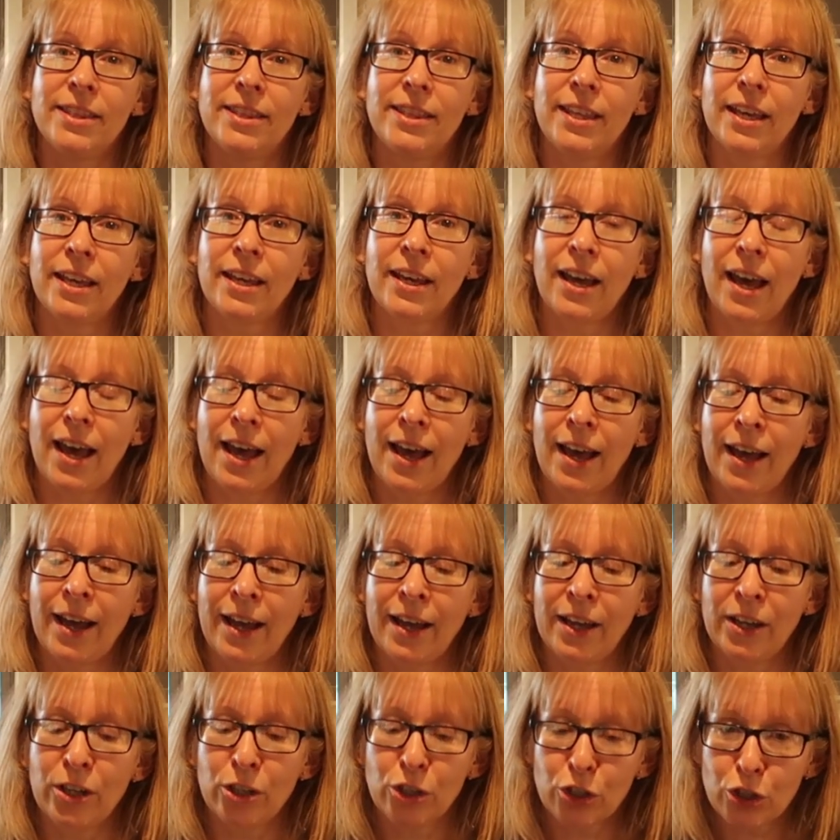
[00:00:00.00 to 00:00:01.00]
There
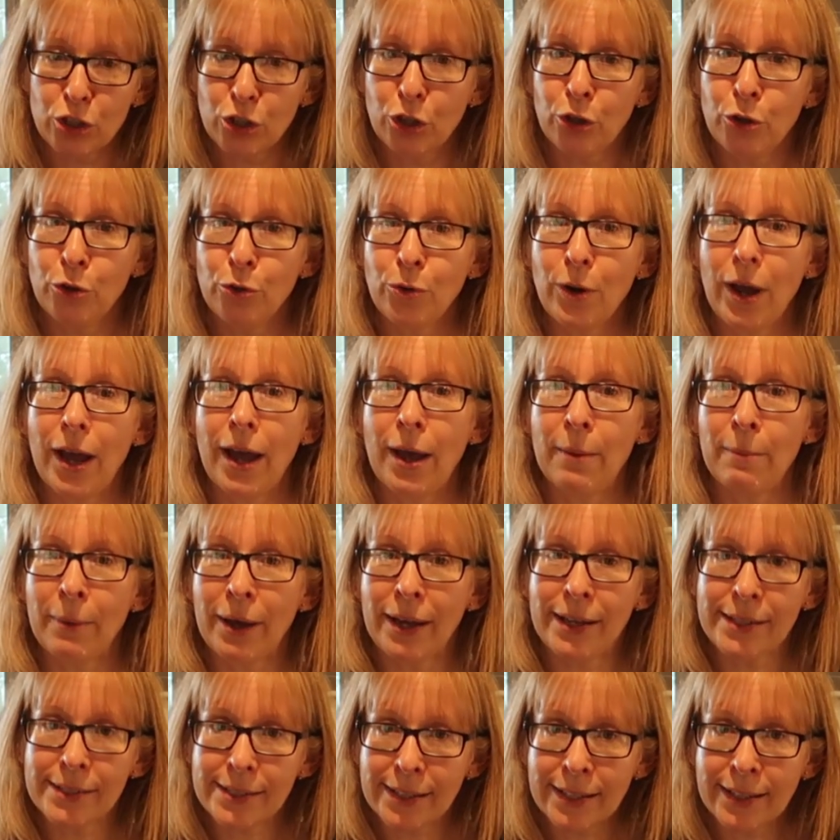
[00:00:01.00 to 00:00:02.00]
are two
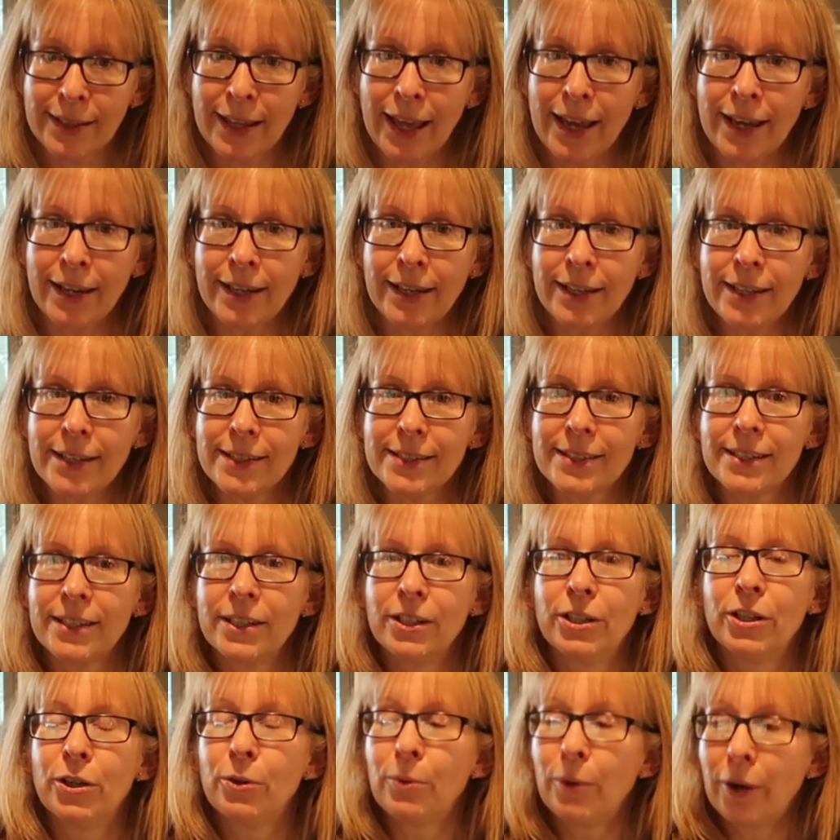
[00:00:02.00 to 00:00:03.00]
amazing ladies
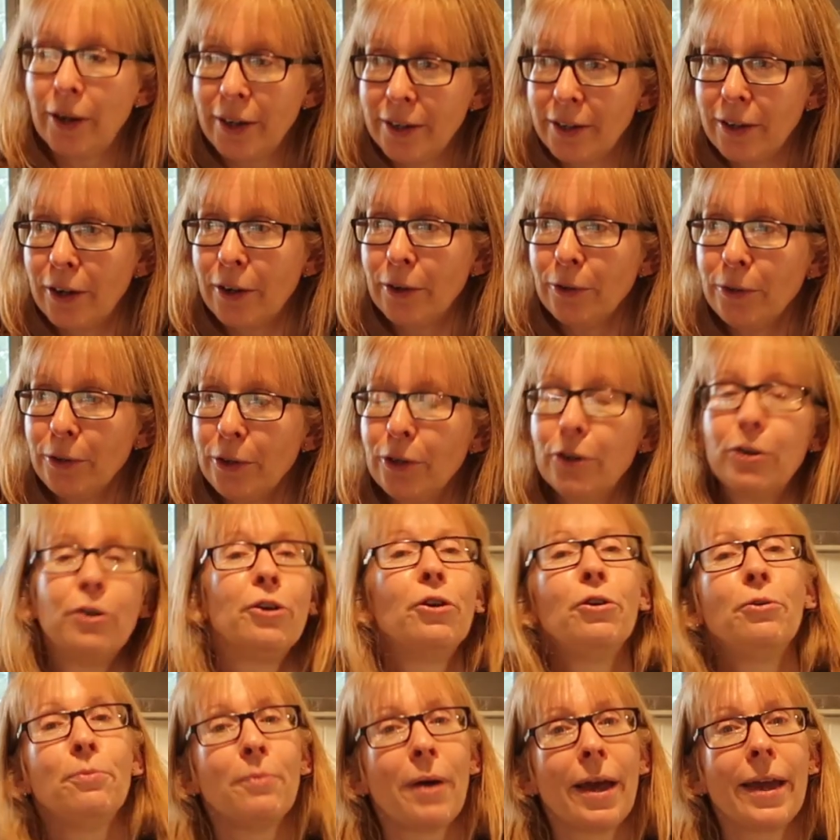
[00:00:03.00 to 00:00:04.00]
who I know
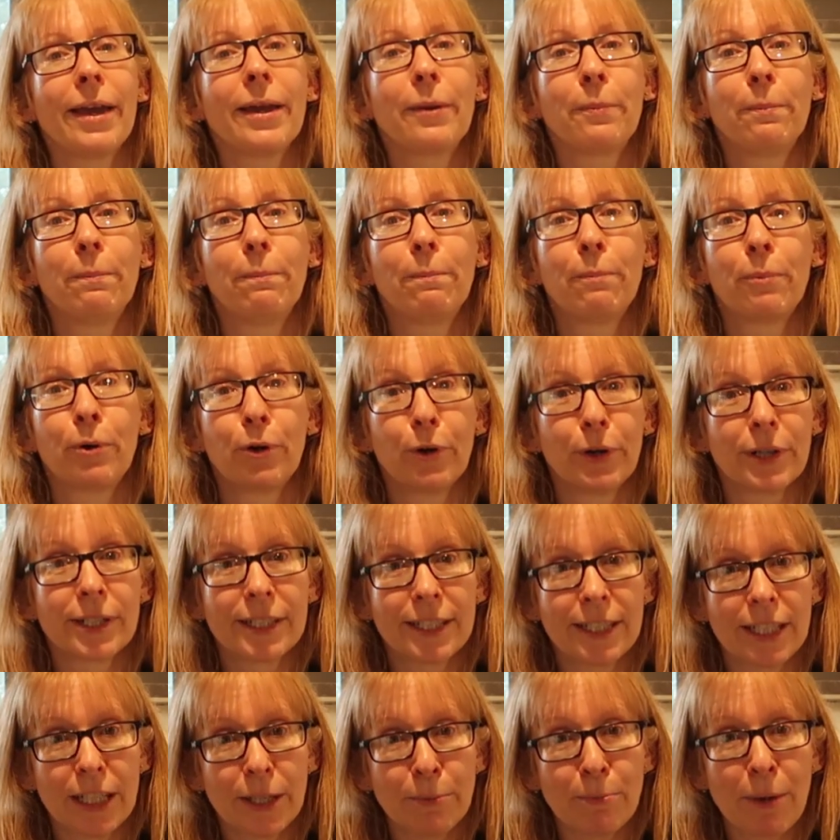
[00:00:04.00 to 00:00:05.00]
who make
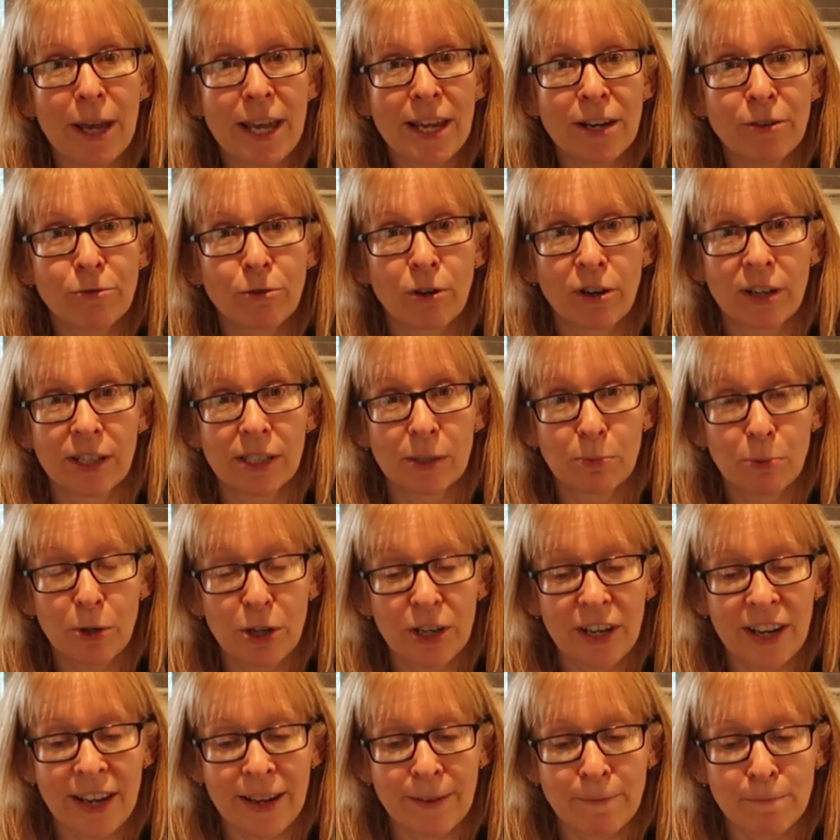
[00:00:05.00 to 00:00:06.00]
pretty mean rice
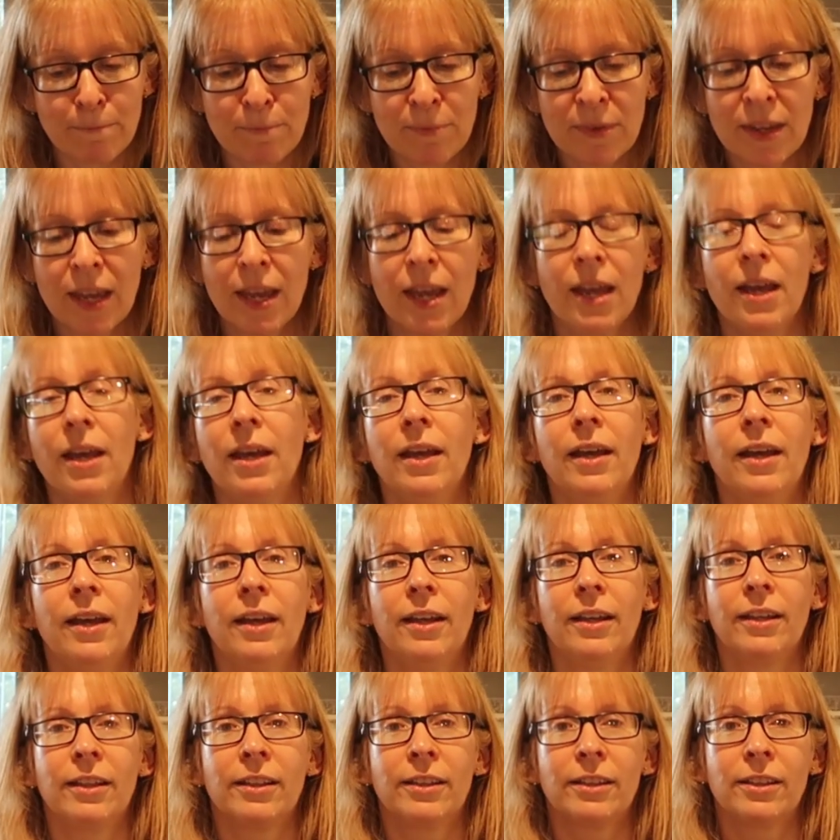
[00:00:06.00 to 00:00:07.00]
pudding.
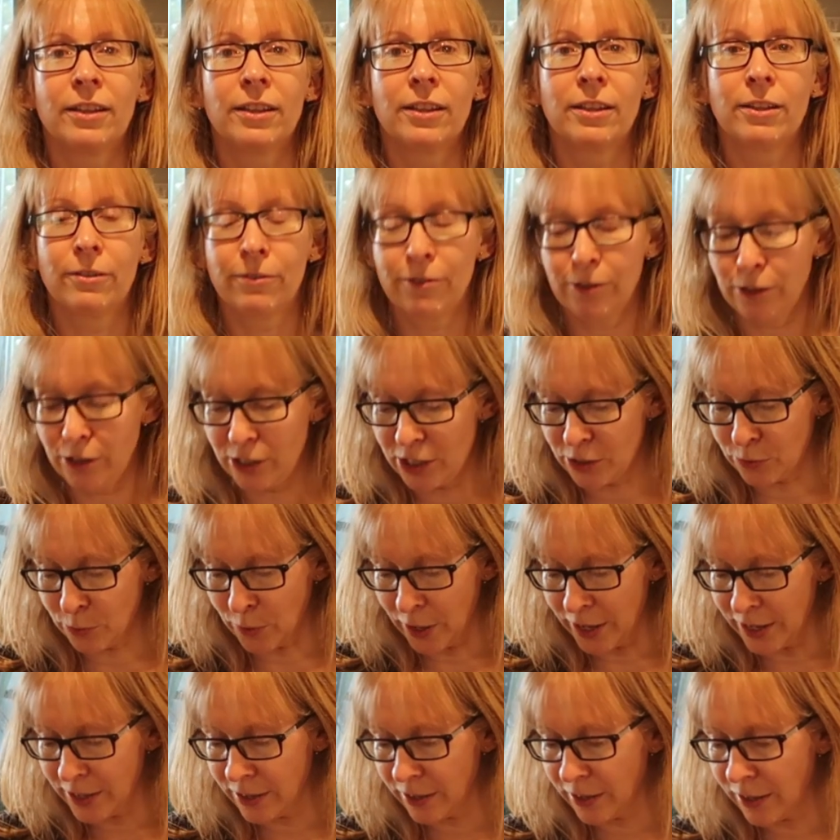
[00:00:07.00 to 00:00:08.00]
The first
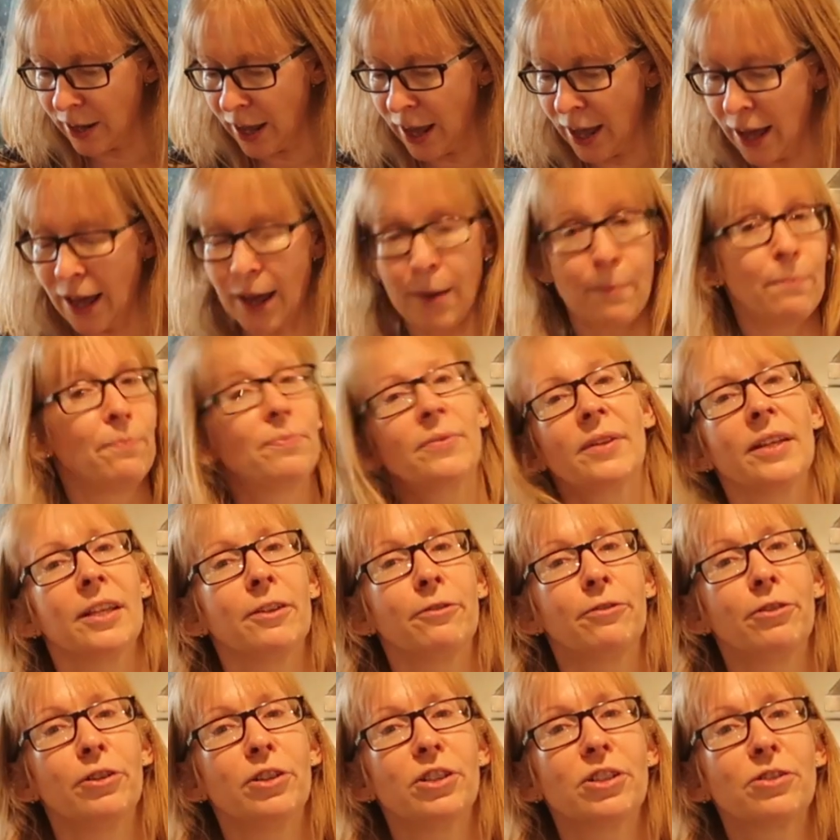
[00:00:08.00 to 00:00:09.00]
one,
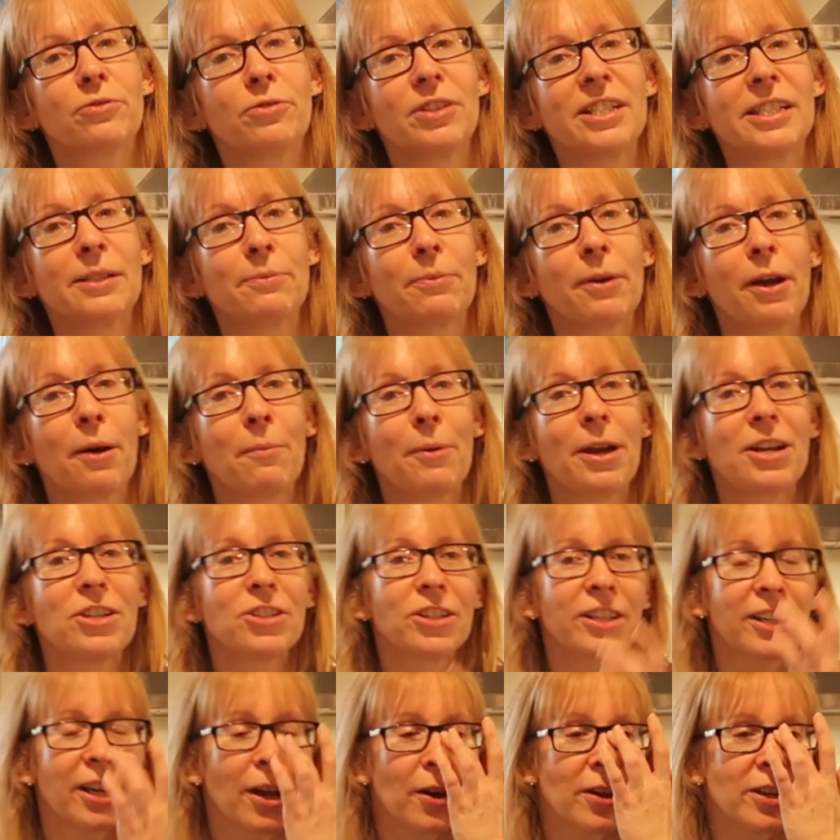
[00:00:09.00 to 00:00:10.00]
the first recipe I'm
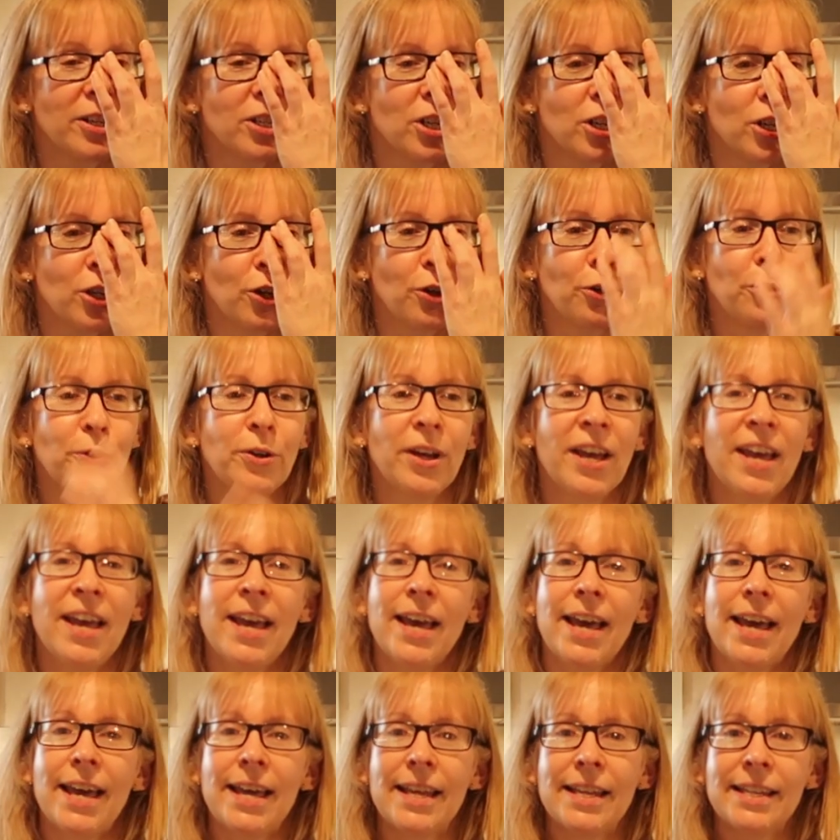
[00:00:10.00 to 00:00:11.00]
actually going to do
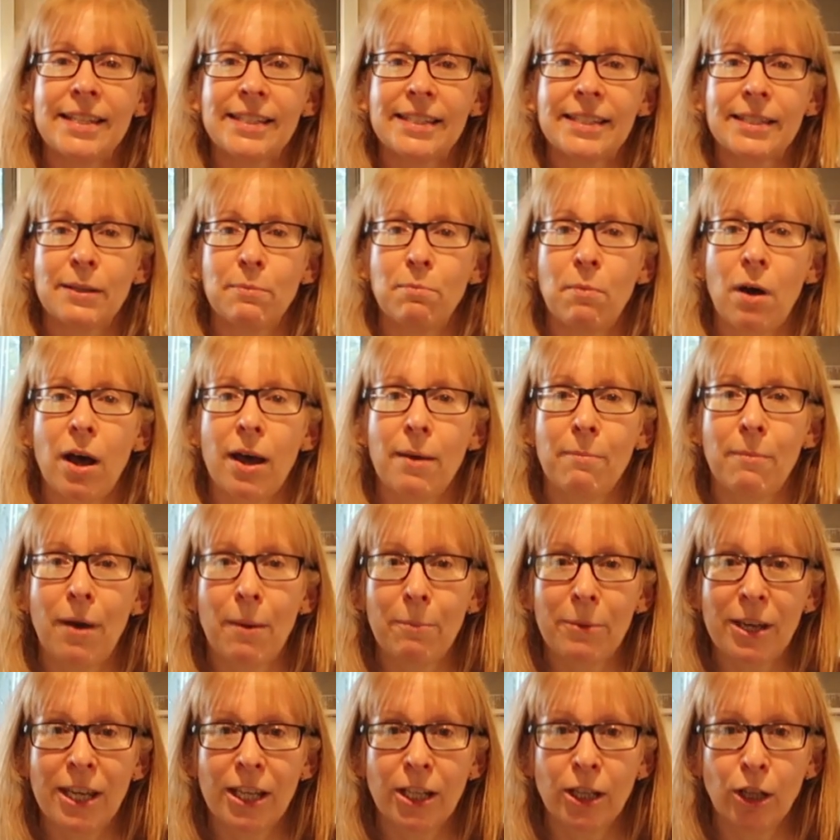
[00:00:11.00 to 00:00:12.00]
is my
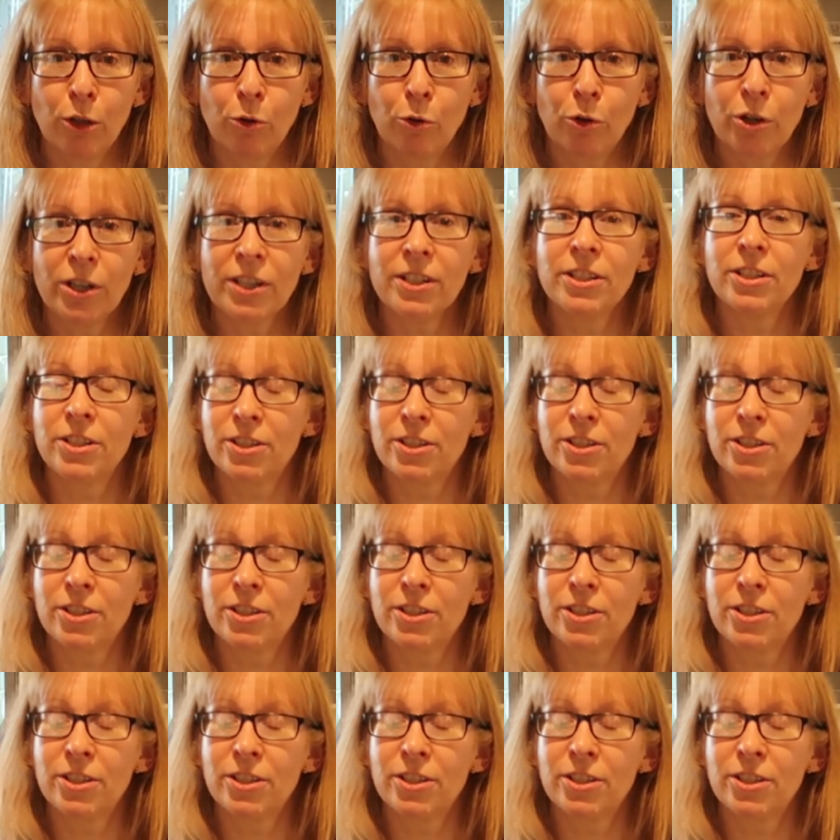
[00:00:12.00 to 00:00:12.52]
mummy-in-law,